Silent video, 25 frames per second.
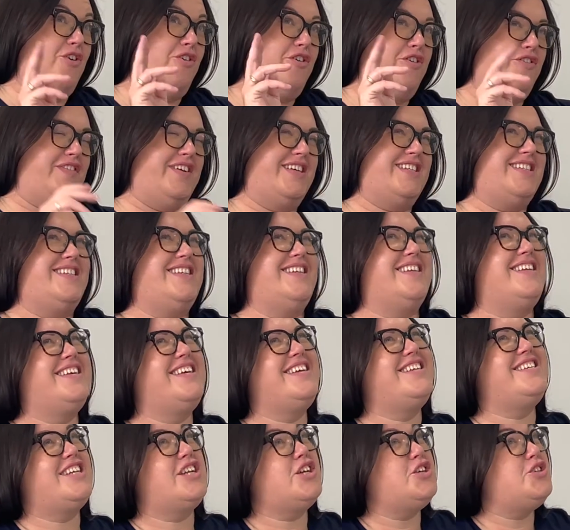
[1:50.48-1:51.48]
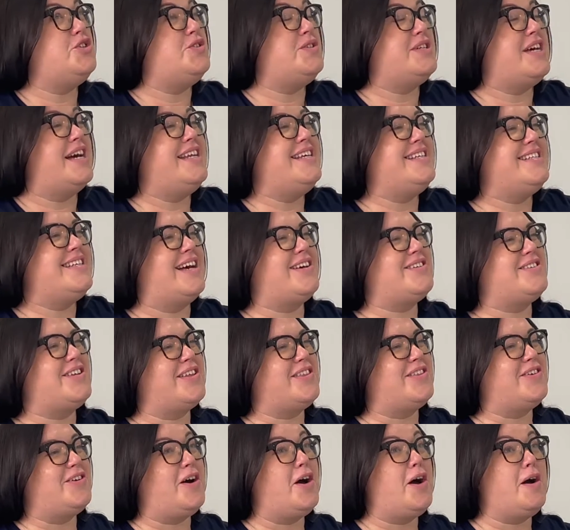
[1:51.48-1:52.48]
office. She said, I do telesales,
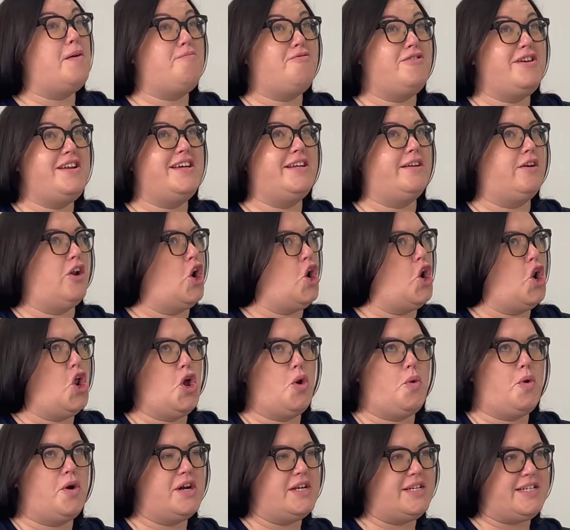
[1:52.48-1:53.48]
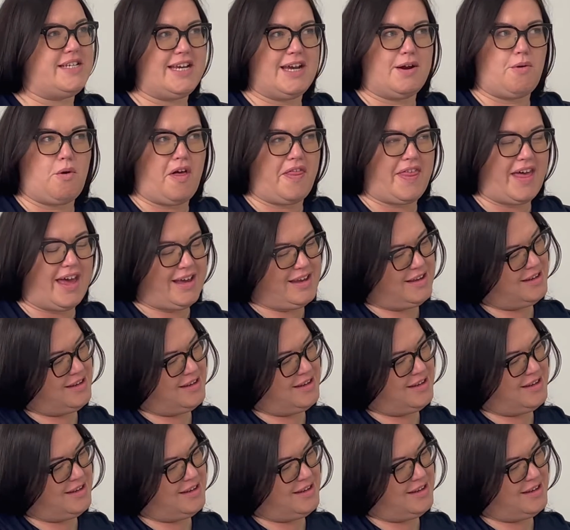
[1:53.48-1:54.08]
and I thought, oh, brilliant. No idea what